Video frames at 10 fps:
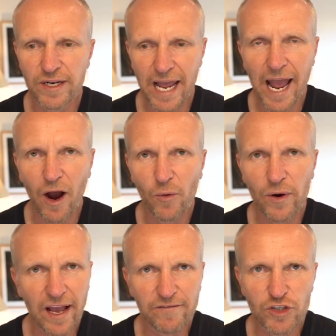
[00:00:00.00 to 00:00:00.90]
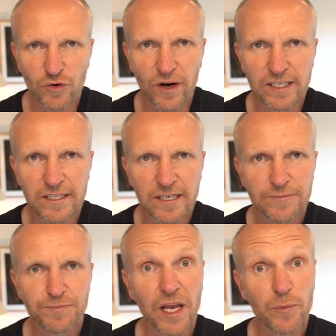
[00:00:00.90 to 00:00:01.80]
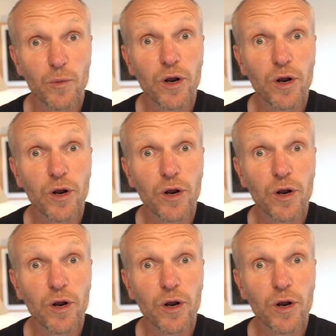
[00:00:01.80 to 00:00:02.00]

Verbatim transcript: Now we have choice and we